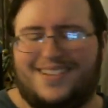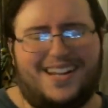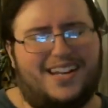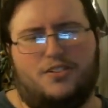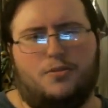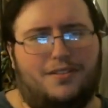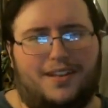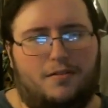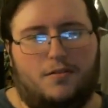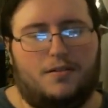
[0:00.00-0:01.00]
They could do a
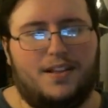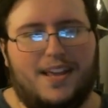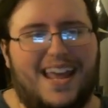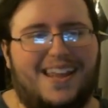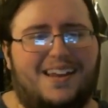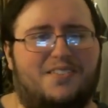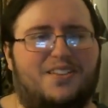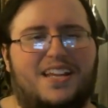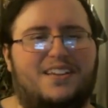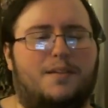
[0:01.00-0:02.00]
sequel. They
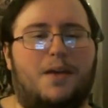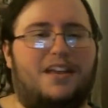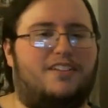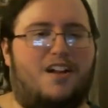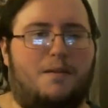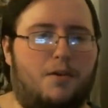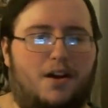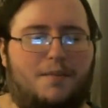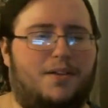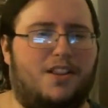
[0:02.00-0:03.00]
don't need to base on a
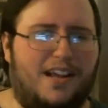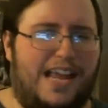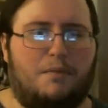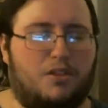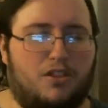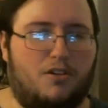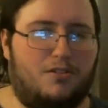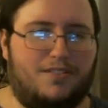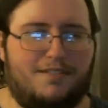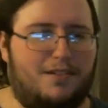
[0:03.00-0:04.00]
book. I mean, look at Game of
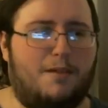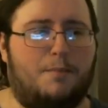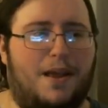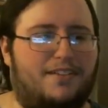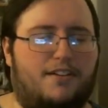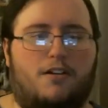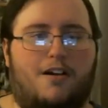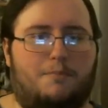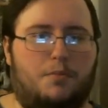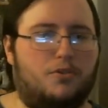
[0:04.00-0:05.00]
Thrones. They're basing it
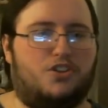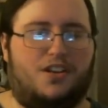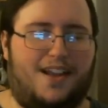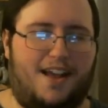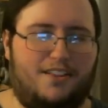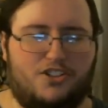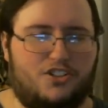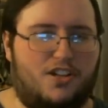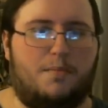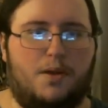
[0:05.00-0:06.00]
off bullshit now. They're
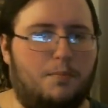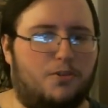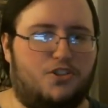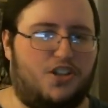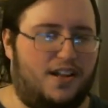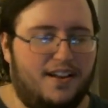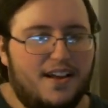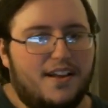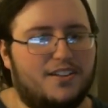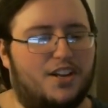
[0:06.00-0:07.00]
just coming up with shit
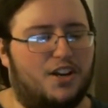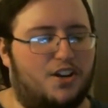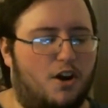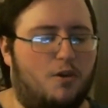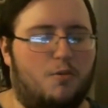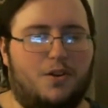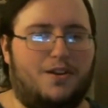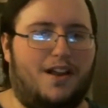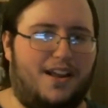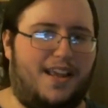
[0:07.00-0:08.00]
to go
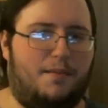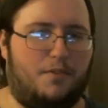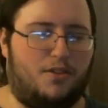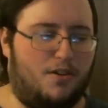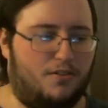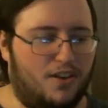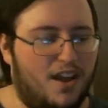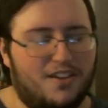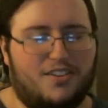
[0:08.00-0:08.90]
with Game of Thrones.